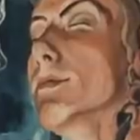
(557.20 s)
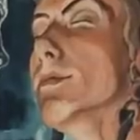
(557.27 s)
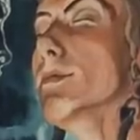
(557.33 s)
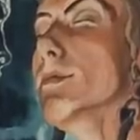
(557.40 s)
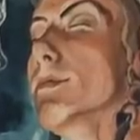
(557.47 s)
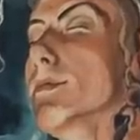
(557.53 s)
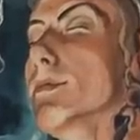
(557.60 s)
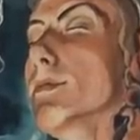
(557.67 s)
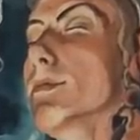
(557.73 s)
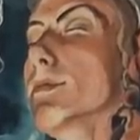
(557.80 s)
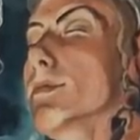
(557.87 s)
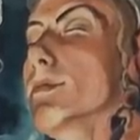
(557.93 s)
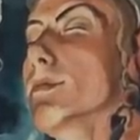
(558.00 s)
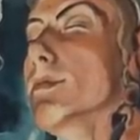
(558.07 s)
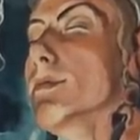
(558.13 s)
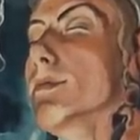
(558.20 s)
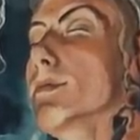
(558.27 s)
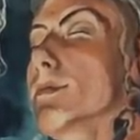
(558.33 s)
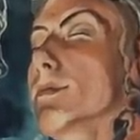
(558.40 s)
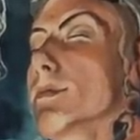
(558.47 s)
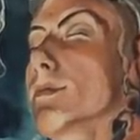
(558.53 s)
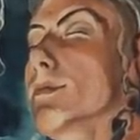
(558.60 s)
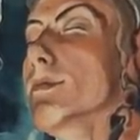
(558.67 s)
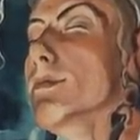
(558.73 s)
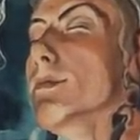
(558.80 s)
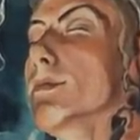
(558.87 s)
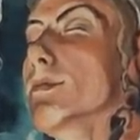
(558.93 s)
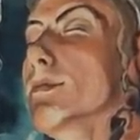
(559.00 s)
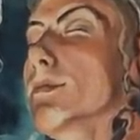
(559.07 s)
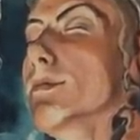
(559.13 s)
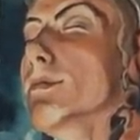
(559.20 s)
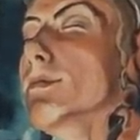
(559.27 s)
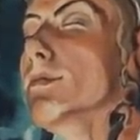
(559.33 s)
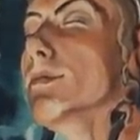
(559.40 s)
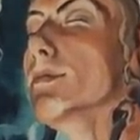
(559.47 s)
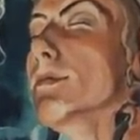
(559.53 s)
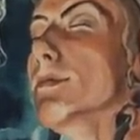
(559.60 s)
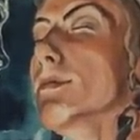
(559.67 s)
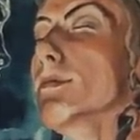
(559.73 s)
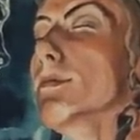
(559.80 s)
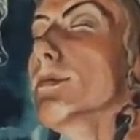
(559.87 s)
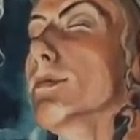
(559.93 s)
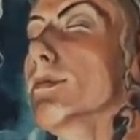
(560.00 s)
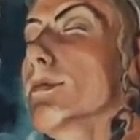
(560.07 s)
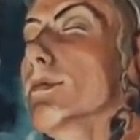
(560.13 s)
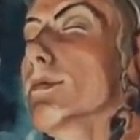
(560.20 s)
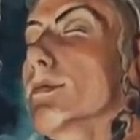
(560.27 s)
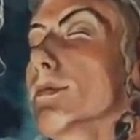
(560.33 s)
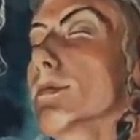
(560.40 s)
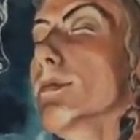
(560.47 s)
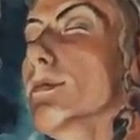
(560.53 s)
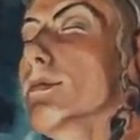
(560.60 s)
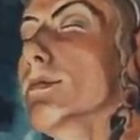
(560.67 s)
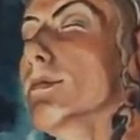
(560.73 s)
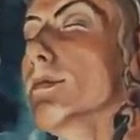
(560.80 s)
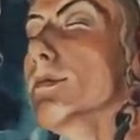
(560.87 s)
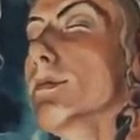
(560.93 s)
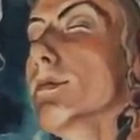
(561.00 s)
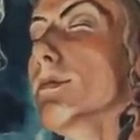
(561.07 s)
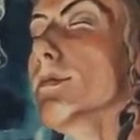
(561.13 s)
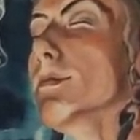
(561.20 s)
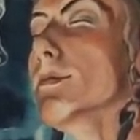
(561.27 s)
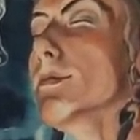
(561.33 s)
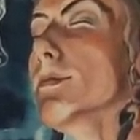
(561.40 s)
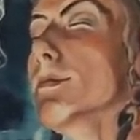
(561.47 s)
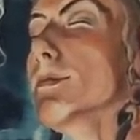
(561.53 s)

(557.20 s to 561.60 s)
then it's also imprisonment um, in a way.